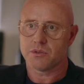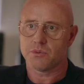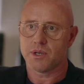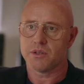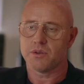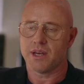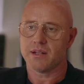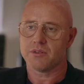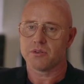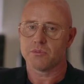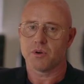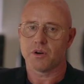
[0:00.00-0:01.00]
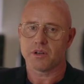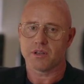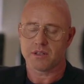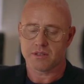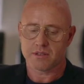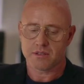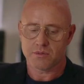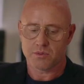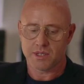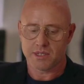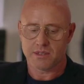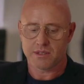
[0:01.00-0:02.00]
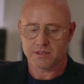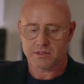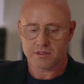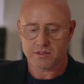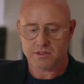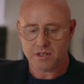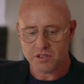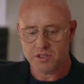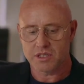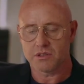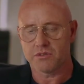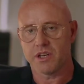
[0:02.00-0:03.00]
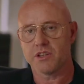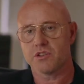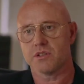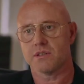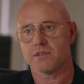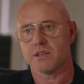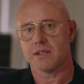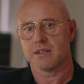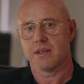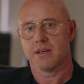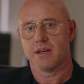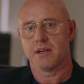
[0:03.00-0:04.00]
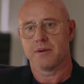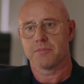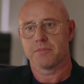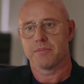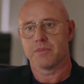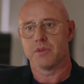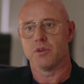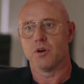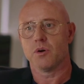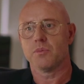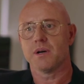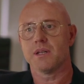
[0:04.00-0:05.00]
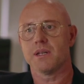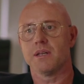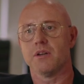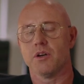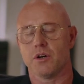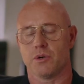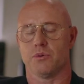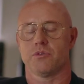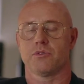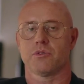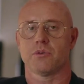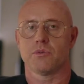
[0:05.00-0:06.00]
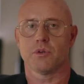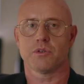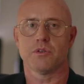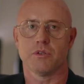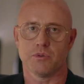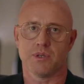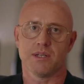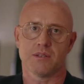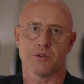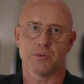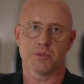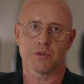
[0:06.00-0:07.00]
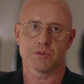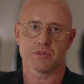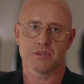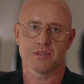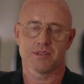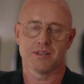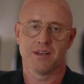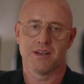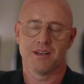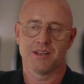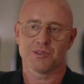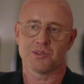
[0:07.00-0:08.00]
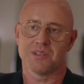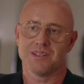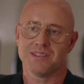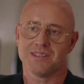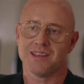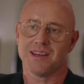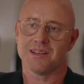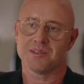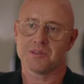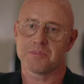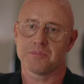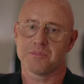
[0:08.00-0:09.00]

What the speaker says: when you enter a market with such an innovation is that nobody knows what to do with it almost. So in this case,